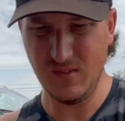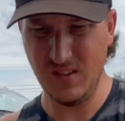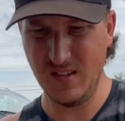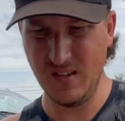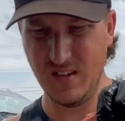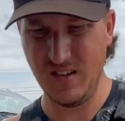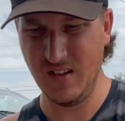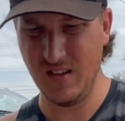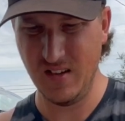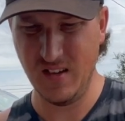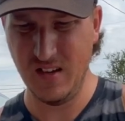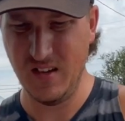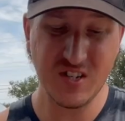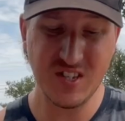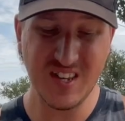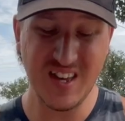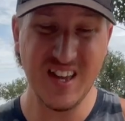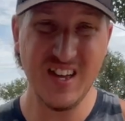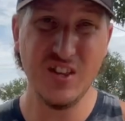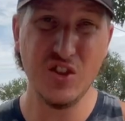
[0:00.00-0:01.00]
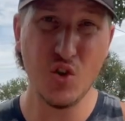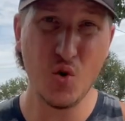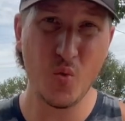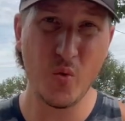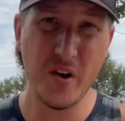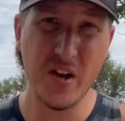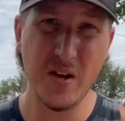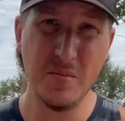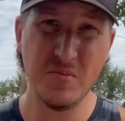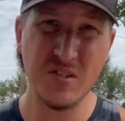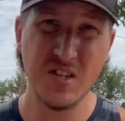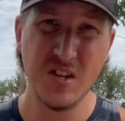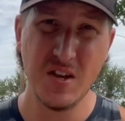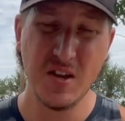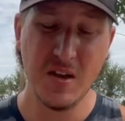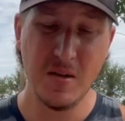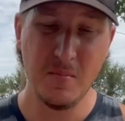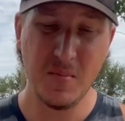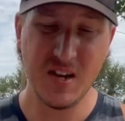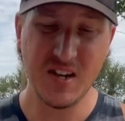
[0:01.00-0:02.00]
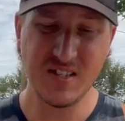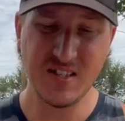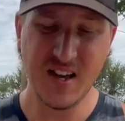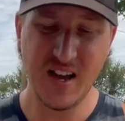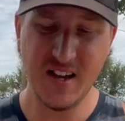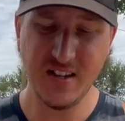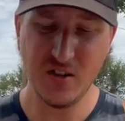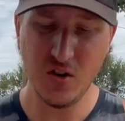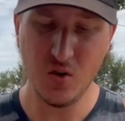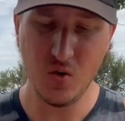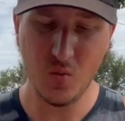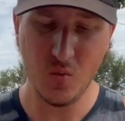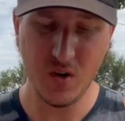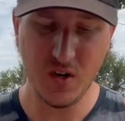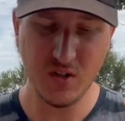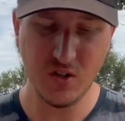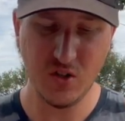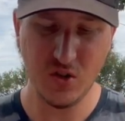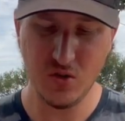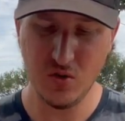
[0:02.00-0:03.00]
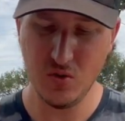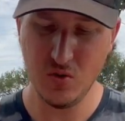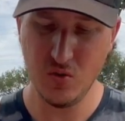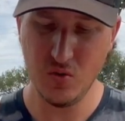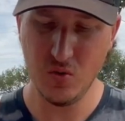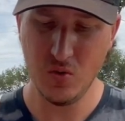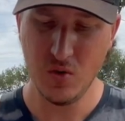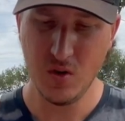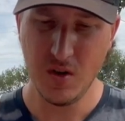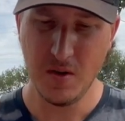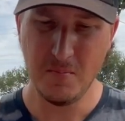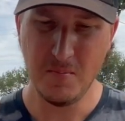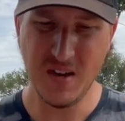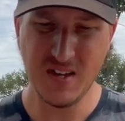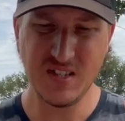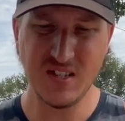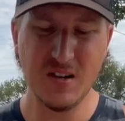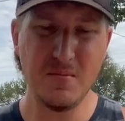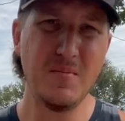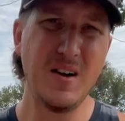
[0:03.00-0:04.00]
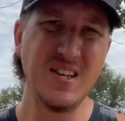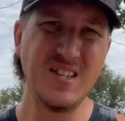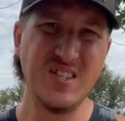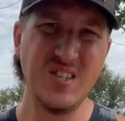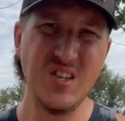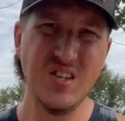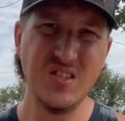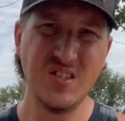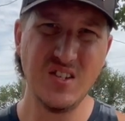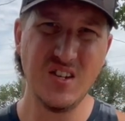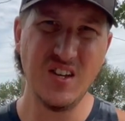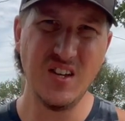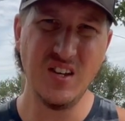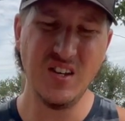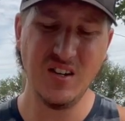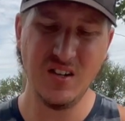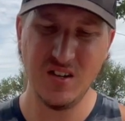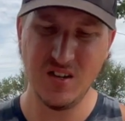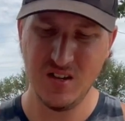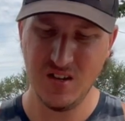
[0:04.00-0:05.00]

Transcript: got the hooks in the ribs because I don't want to mess up my seasoning